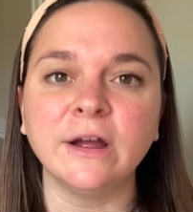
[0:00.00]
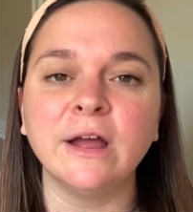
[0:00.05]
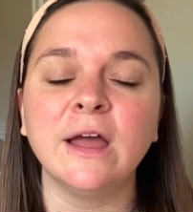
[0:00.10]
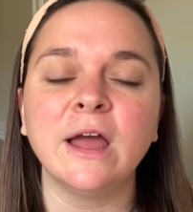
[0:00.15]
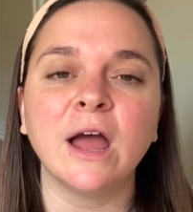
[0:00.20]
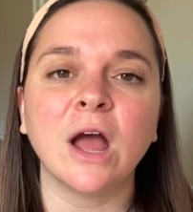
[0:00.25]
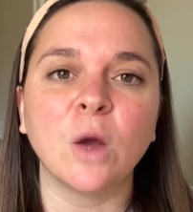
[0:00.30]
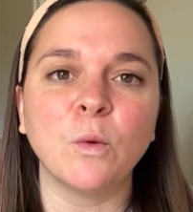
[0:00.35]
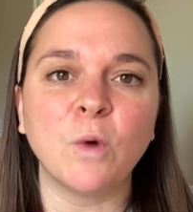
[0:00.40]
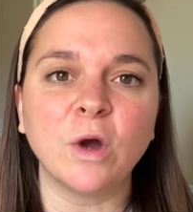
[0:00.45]

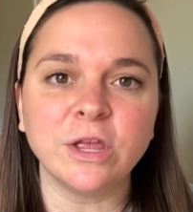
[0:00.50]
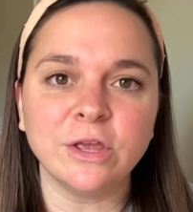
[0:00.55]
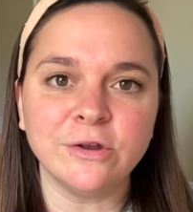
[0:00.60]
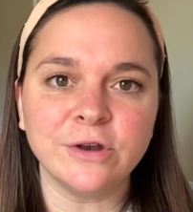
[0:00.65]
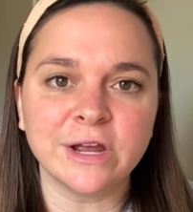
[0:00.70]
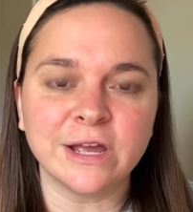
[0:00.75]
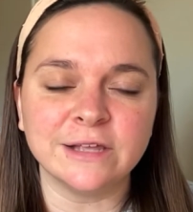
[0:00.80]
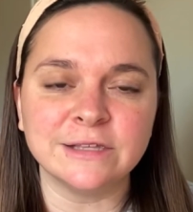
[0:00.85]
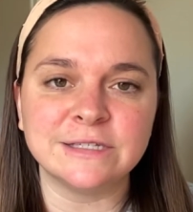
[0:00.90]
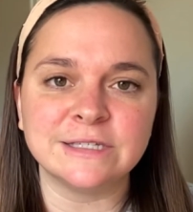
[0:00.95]
I want you to
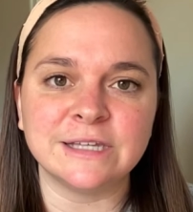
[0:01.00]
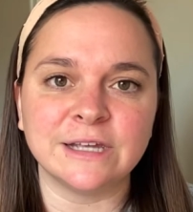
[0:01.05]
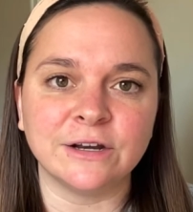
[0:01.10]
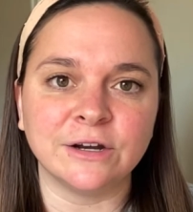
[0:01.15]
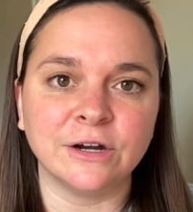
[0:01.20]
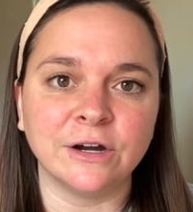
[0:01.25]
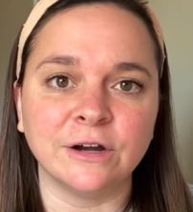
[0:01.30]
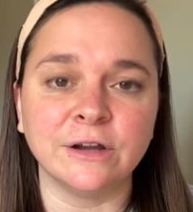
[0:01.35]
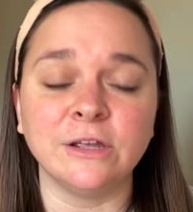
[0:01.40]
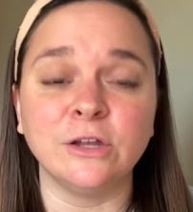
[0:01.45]

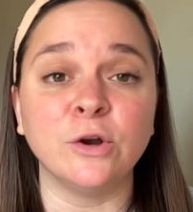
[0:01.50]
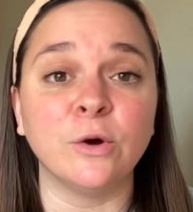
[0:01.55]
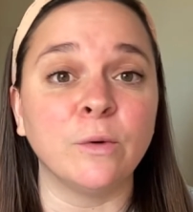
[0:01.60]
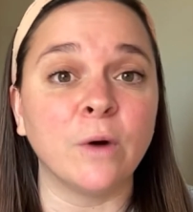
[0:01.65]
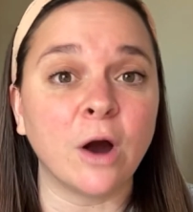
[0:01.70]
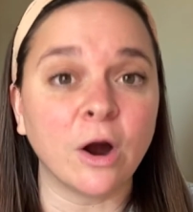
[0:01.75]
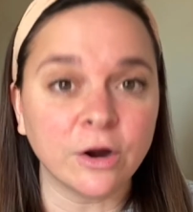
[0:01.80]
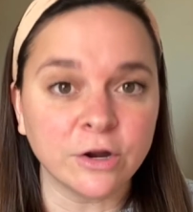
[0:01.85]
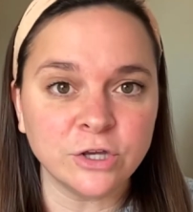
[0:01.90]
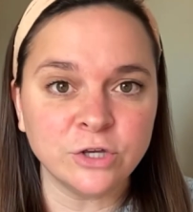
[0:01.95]
consider,
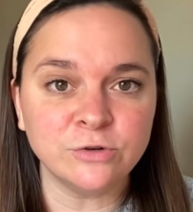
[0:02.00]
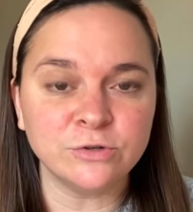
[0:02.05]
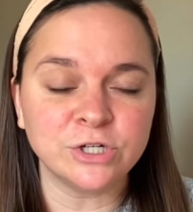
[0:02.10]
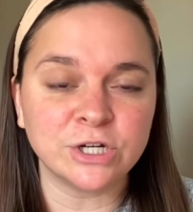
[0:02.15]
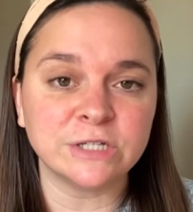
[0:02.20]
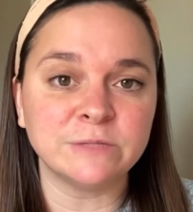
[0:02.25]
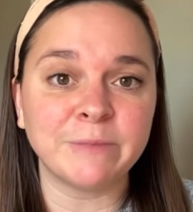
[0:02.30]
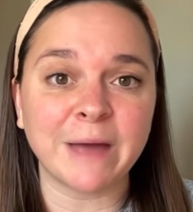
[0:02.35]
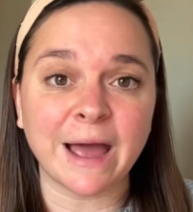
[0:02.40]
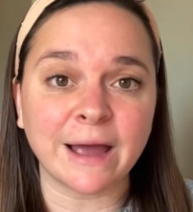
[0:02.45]
are you just
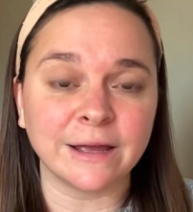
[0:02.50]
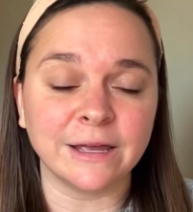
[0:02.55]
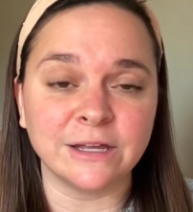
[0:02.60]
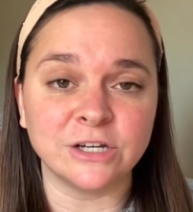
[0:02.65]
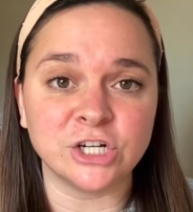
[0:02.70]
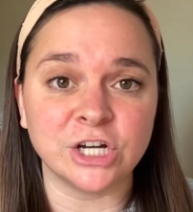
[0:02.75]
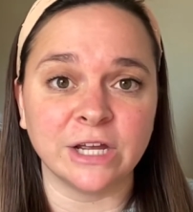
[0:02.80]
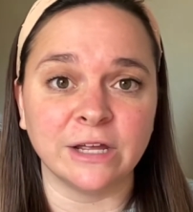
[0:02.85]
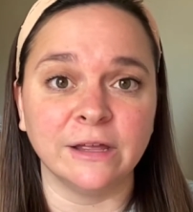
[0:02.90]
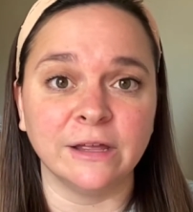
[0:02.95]
packaging